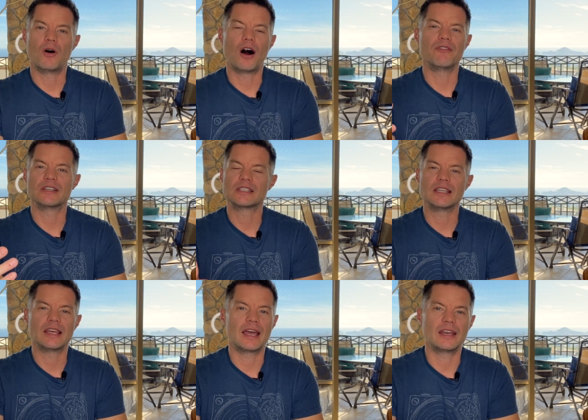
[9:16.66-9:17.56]
Obviously
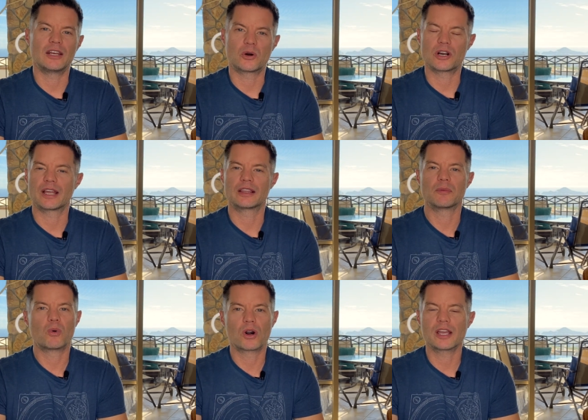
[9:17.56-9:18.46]
then, in order to get the
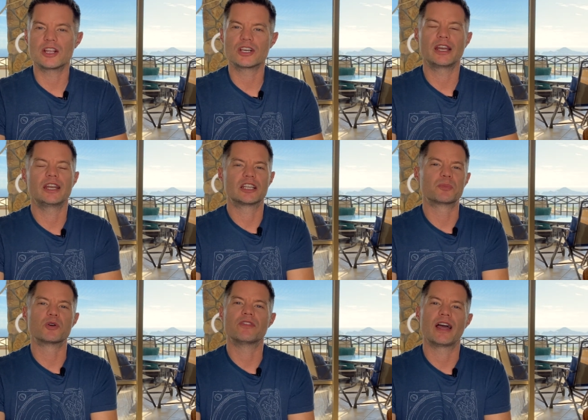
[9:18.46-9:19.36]
mortgage, I needed to
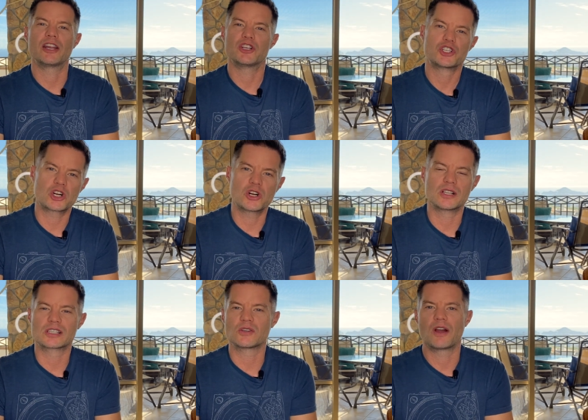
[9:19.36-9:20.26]
prove I had
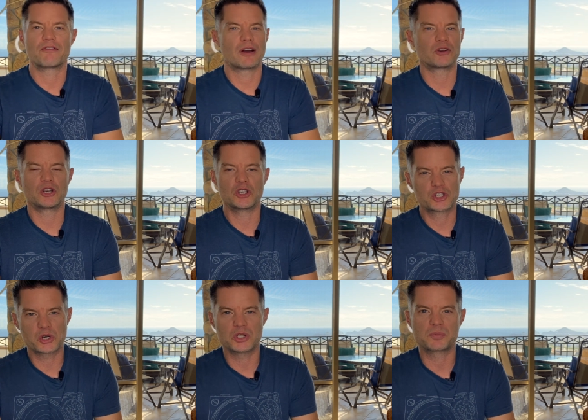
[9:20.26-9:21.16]
insurance, so I found an
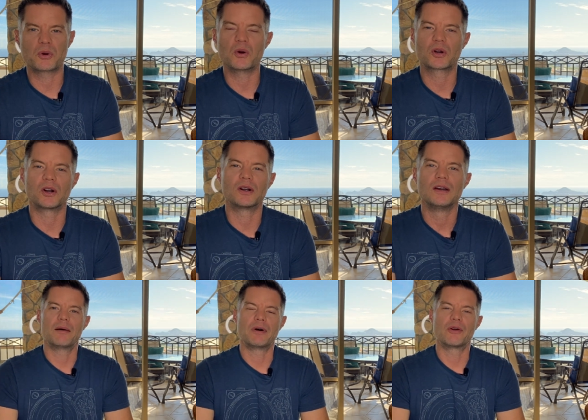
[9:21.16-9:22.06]
insurance broker.
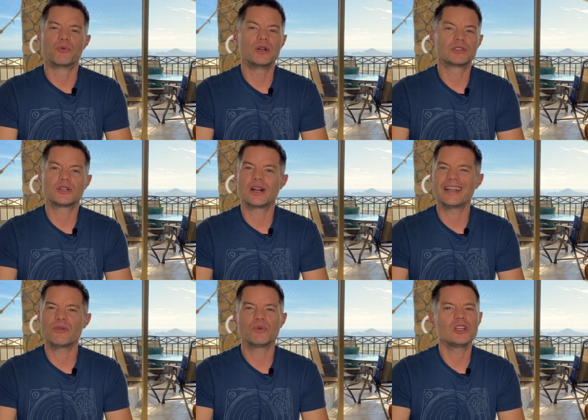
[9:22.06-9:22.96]
My realtor, I
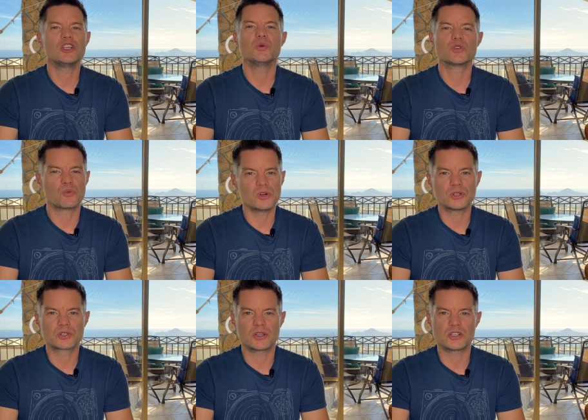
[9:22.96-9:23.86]
didn't really use a
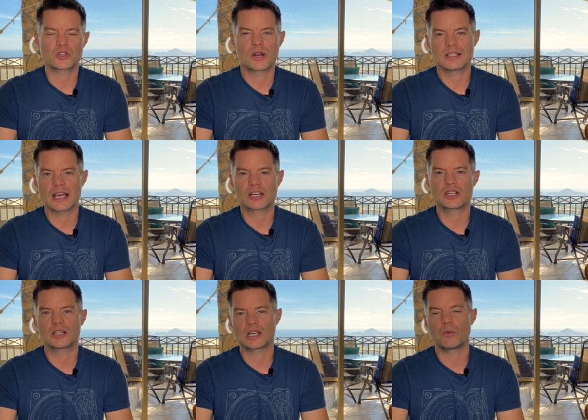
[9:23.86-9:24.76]
realtor on this transaction
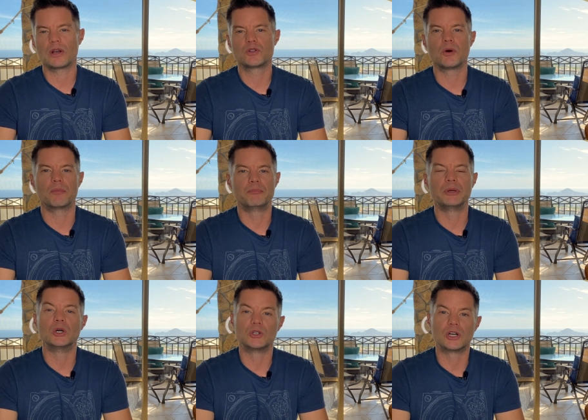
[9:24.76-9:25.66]
because I went to a
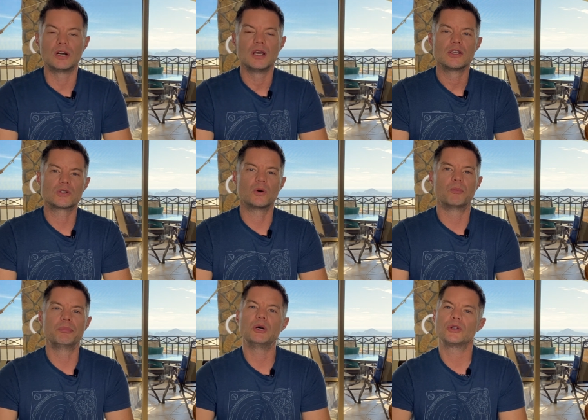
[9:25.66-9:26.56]
builder. So
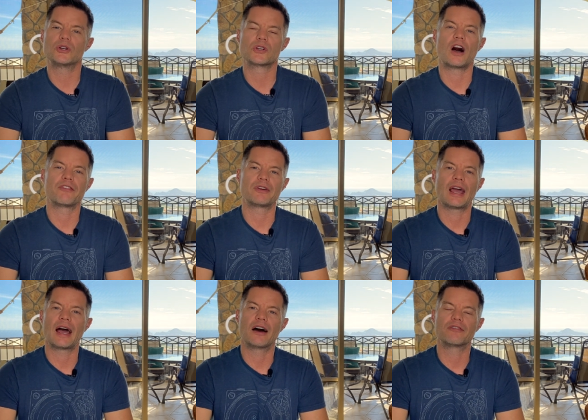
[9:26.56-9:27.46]
builders often
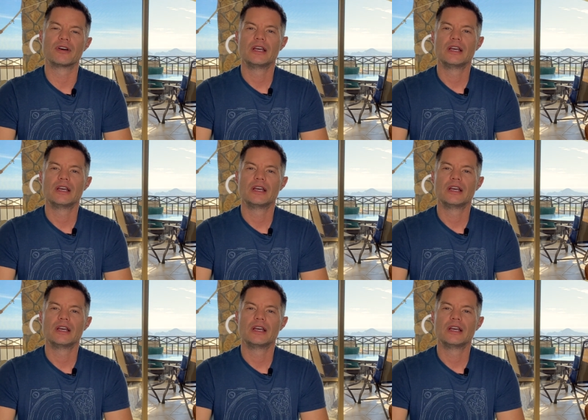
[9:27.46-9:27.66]
have,